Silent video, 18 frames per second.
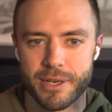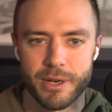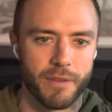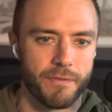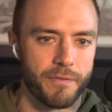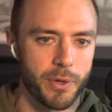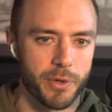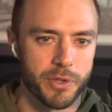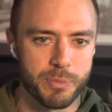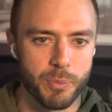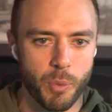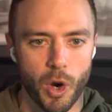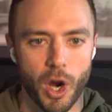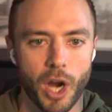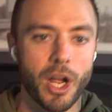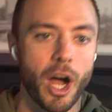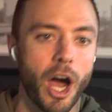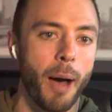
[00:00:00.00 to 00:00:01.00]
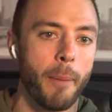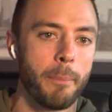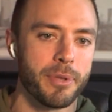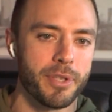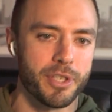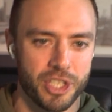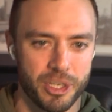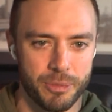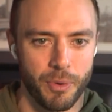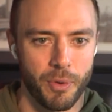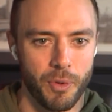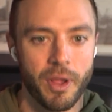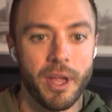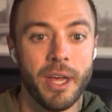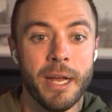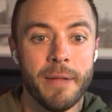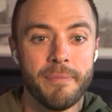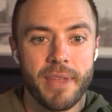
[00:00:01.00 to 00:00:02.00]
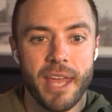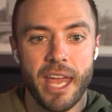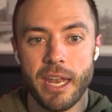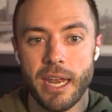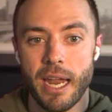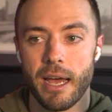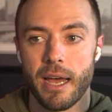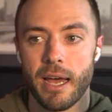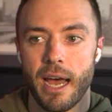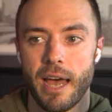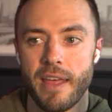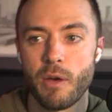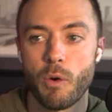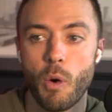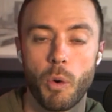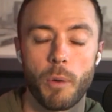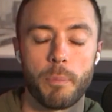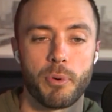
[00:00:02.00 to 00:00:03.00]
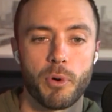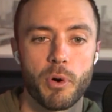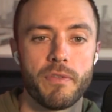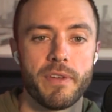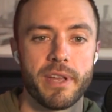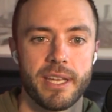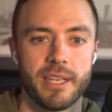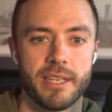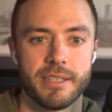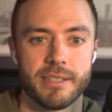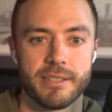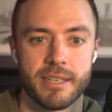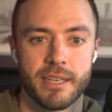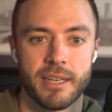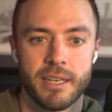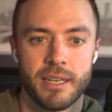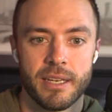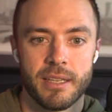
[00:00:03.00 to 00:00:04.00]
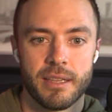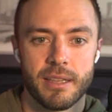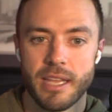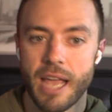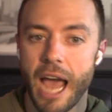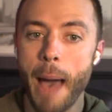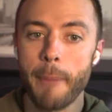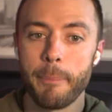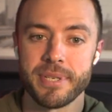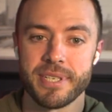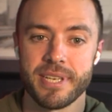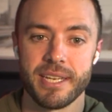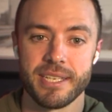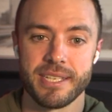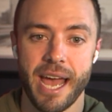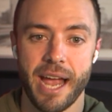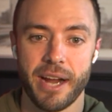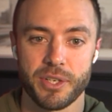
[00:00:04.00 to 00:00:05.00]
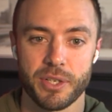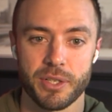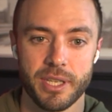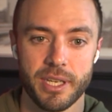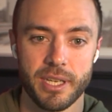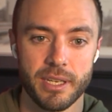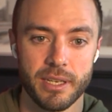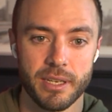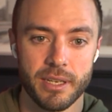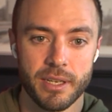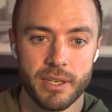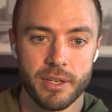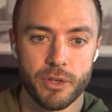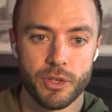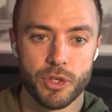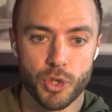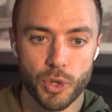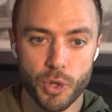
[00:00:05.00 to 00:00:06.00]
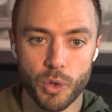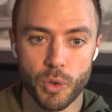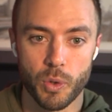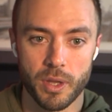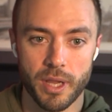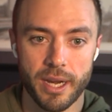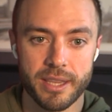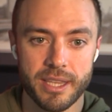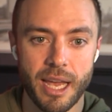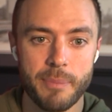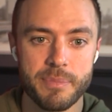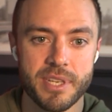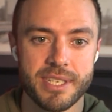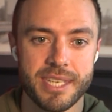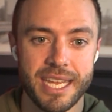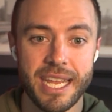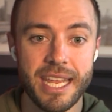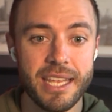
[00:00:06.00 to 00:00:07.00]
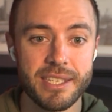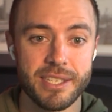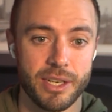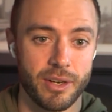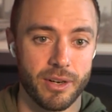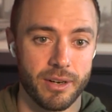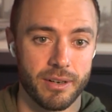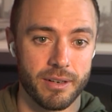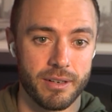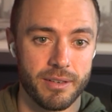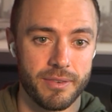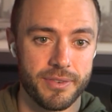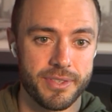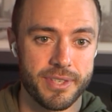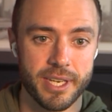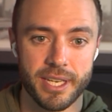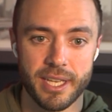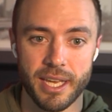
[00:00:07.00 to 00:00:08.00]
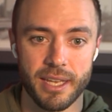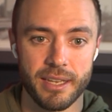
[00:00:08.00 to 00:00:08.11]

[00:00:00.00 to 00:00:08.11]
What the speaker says: It feels more accomplishable. And I think what we're proving is the opposite is actually true. A lot of times it's easier to get